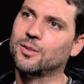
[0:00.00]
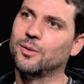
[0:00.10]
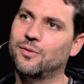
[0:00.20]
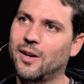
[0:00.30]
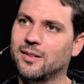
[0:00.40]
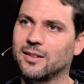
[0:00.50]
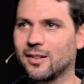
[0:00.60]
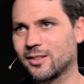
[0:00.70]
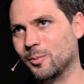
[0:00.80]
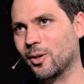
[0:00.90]
So we've had to
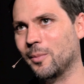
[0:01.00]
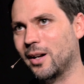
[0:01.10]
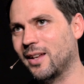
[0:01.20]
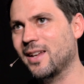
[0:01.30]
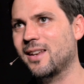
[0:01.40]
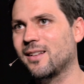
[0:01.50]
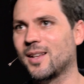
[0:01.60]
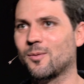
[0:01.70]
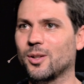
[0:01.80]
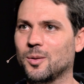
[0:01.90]
get some more money in and
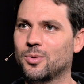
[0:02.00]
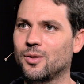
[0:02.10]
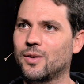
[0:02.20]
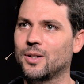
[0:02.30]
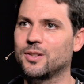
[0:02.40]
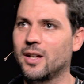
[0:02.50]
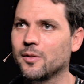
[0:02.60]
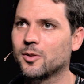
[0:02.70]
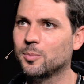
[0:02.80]
then really prove ourselves.